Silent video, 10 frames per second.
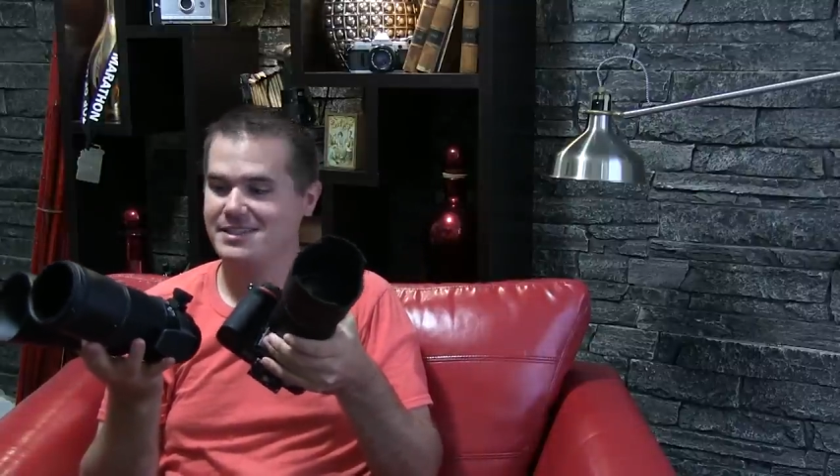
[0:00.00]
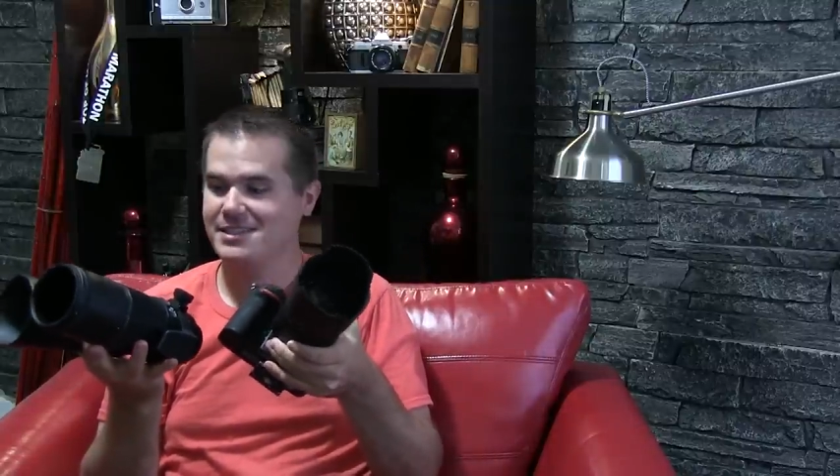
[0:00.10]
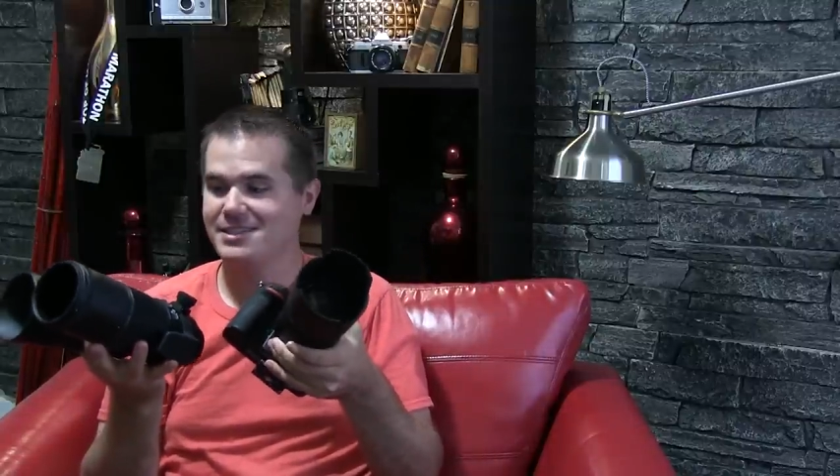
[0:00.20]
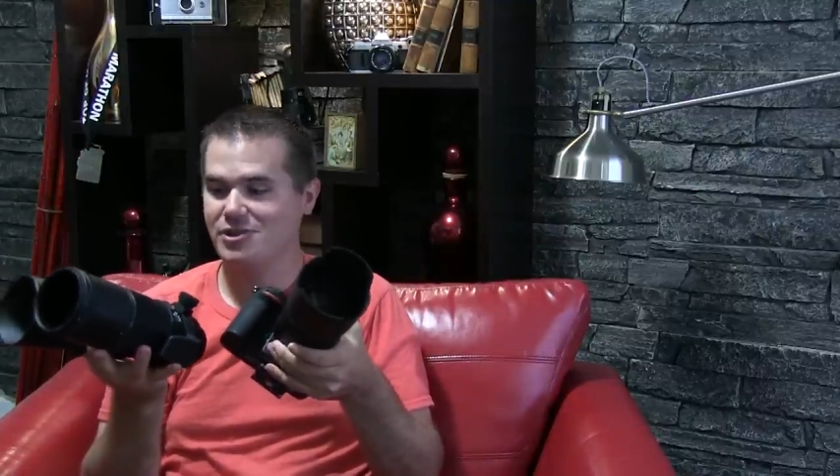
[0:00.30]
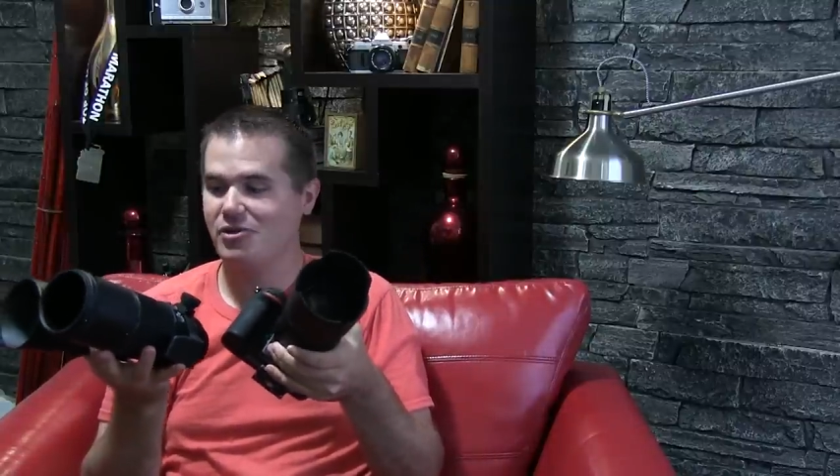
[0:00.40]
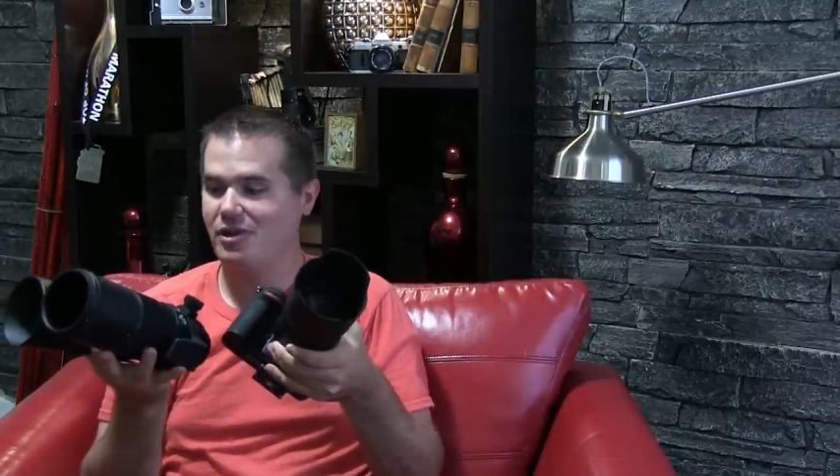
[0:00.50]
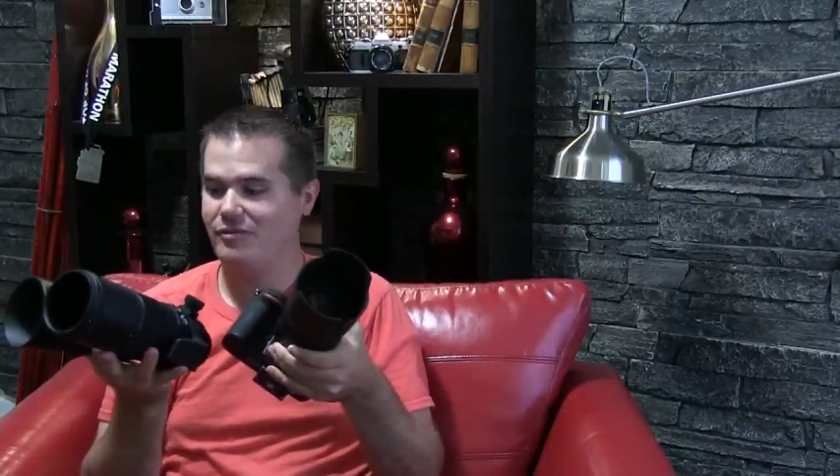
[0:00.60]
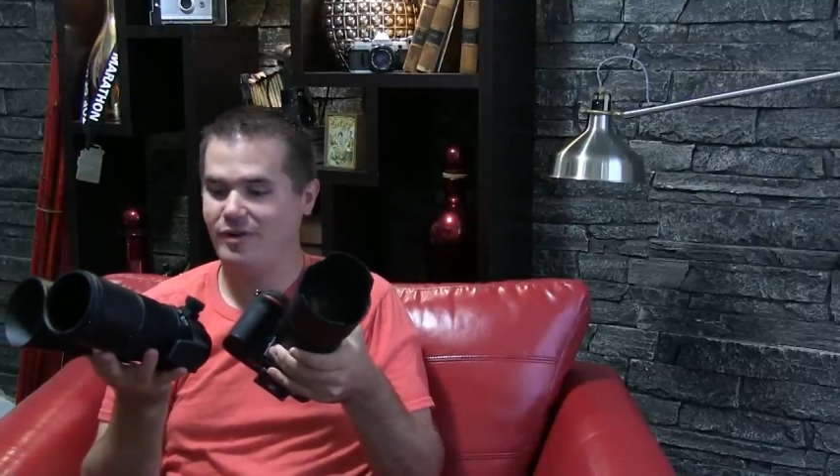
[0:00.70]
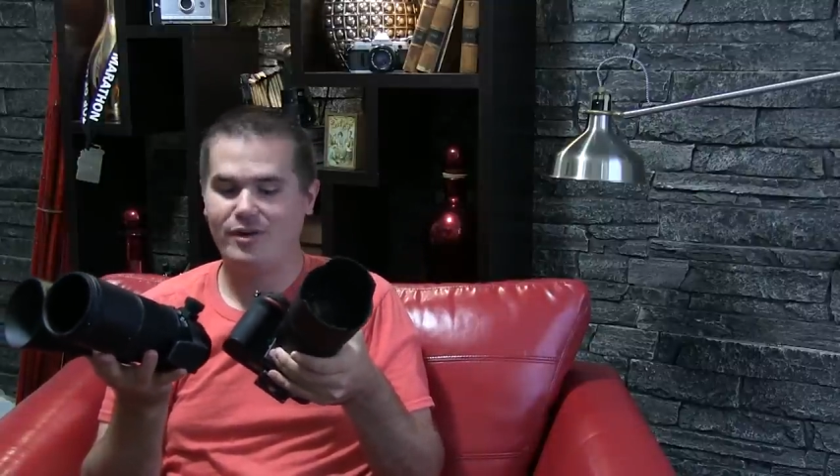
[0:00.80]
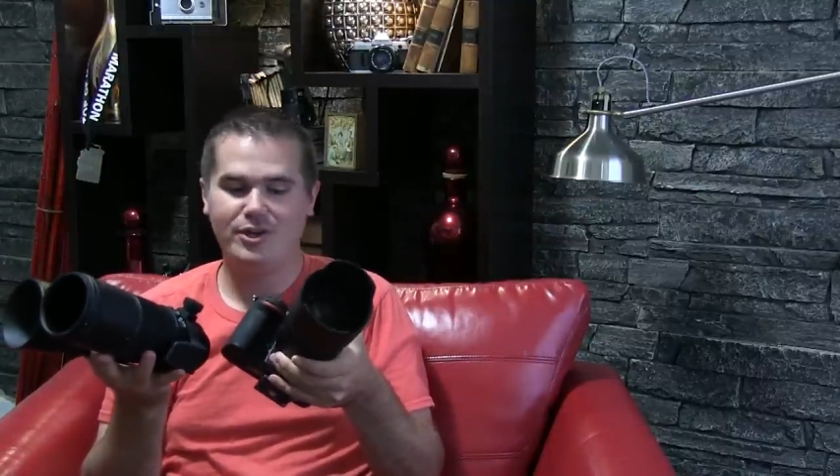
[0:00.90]
because they're all
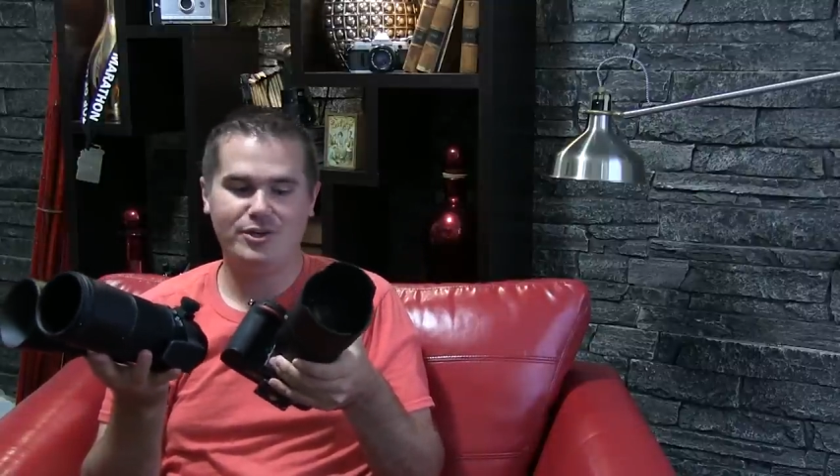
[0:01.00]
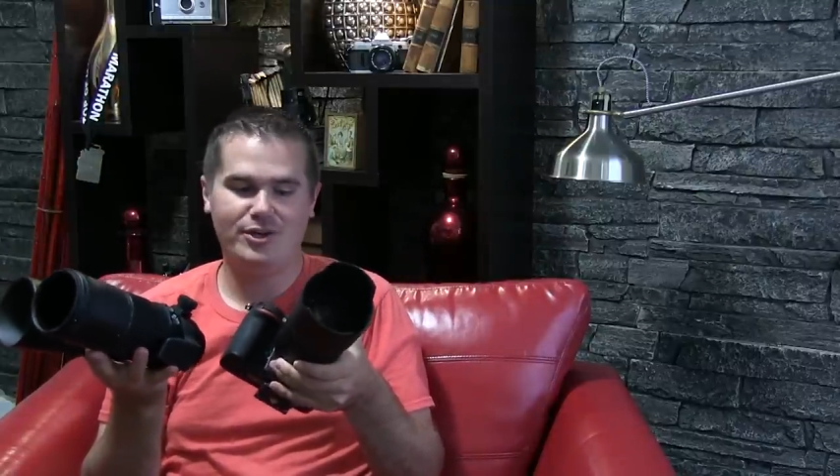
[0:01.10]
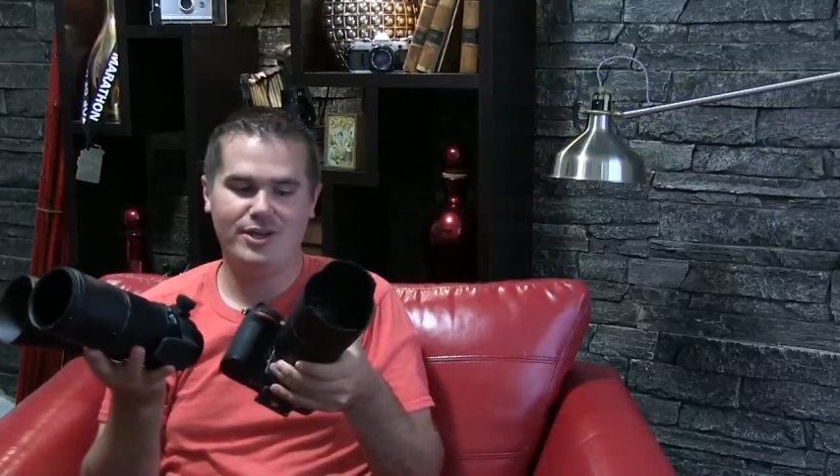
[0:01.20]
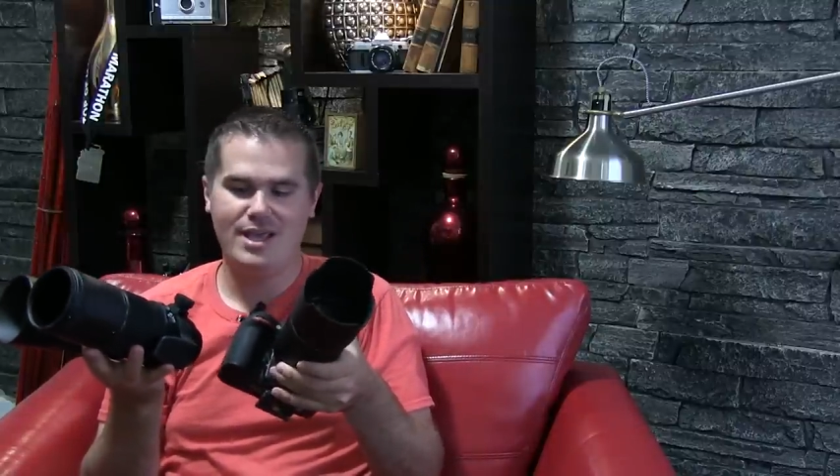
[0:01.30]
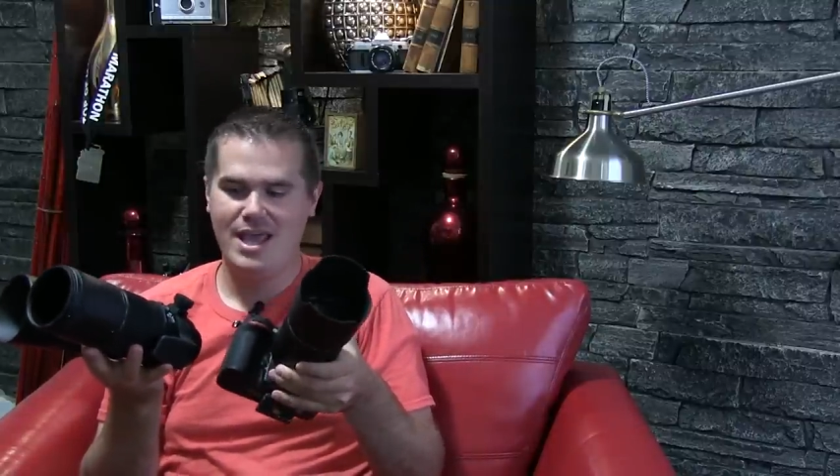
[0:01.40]
very good.